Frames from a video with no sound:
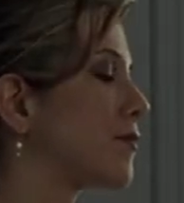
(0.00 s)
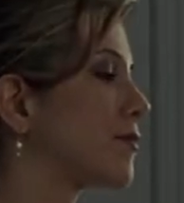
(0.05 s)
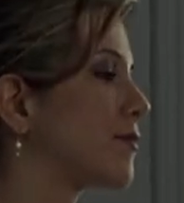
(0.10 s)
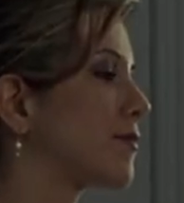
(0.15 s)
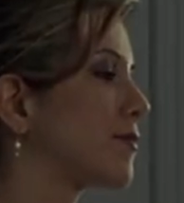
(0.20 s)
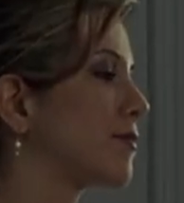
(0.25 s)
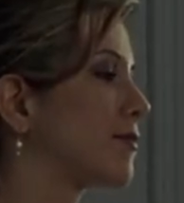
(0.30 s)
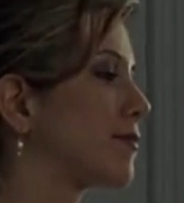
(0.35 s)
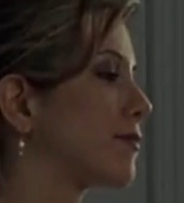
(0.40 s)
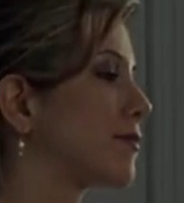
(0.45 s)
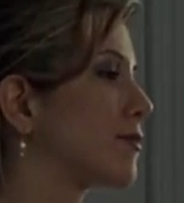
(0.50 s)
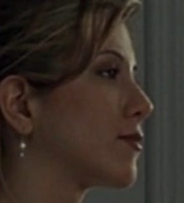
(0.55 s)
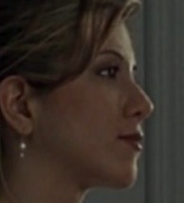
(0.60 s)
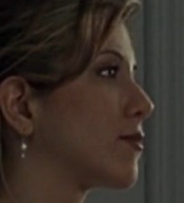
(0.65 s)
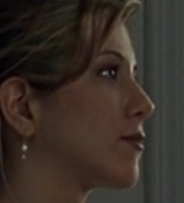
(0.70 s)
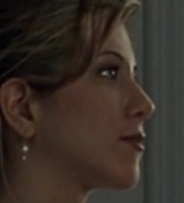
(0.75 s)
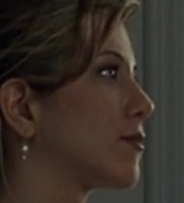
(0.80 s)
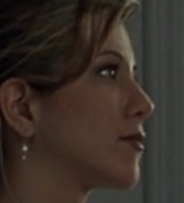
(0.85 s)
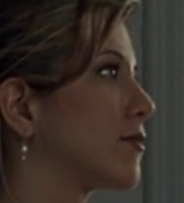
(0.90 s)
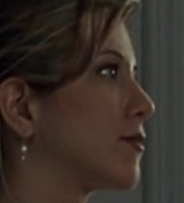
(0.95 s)

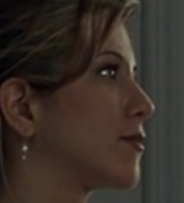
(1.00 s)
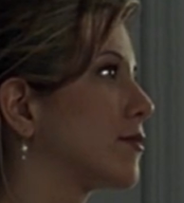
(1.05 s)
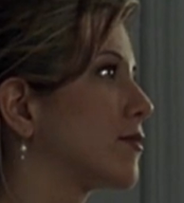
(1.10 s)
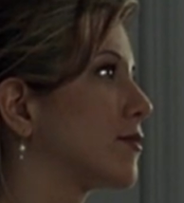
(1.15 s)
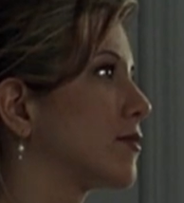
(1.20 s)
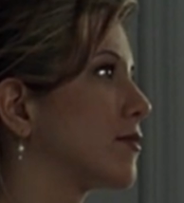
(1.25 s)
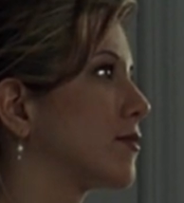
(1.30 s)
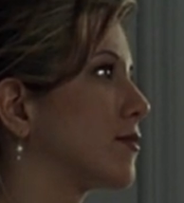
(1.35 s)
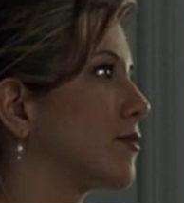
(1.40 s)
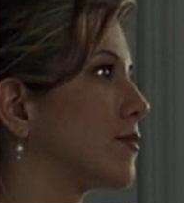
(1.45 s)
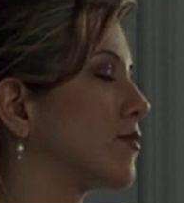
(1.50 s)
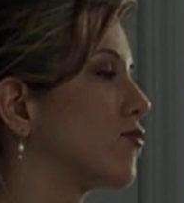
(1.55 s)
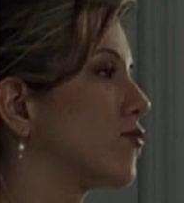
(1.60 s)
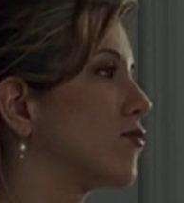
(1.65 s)
(silence)